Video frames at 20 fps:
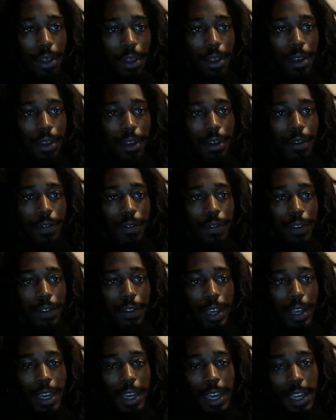of
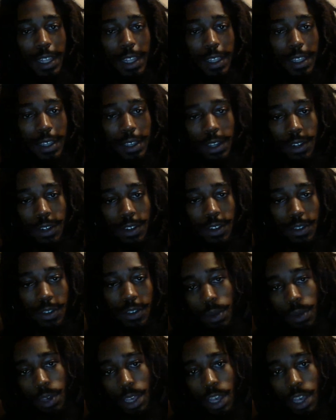a highly
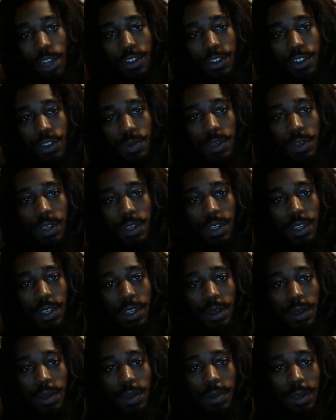conscious
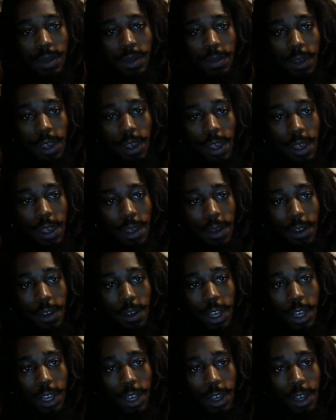being. I mean,
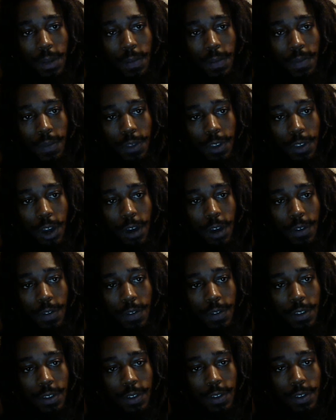
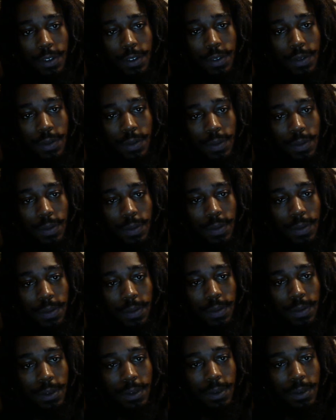dolphins,
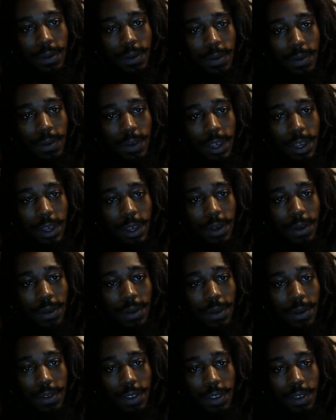
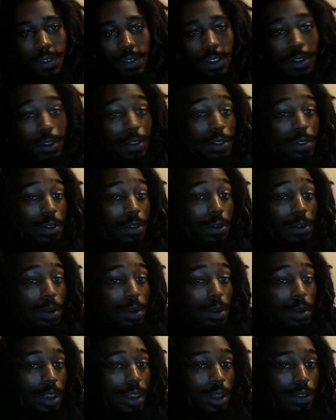whales, even though they're still
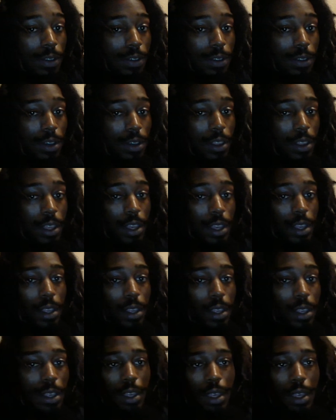reptiles and all that,
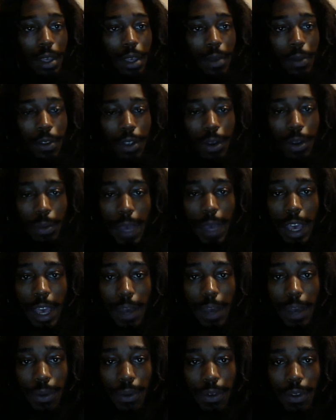but they're
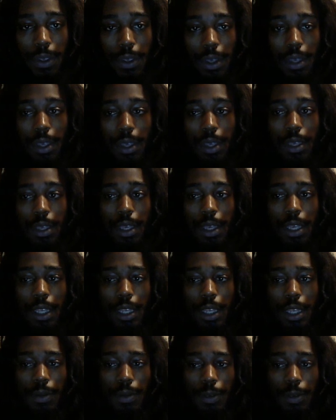mammals
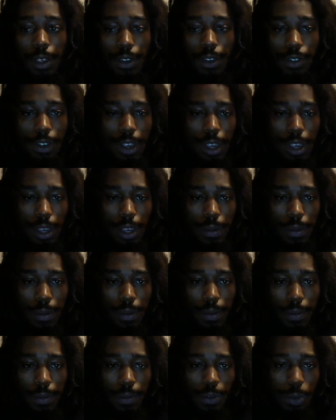because they
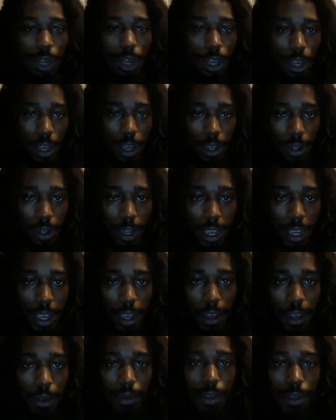spawn
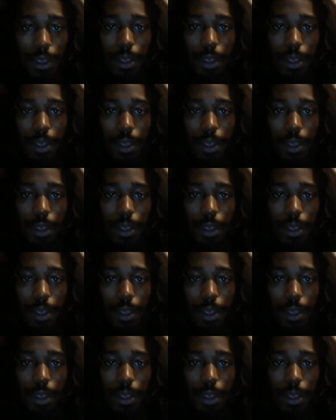down,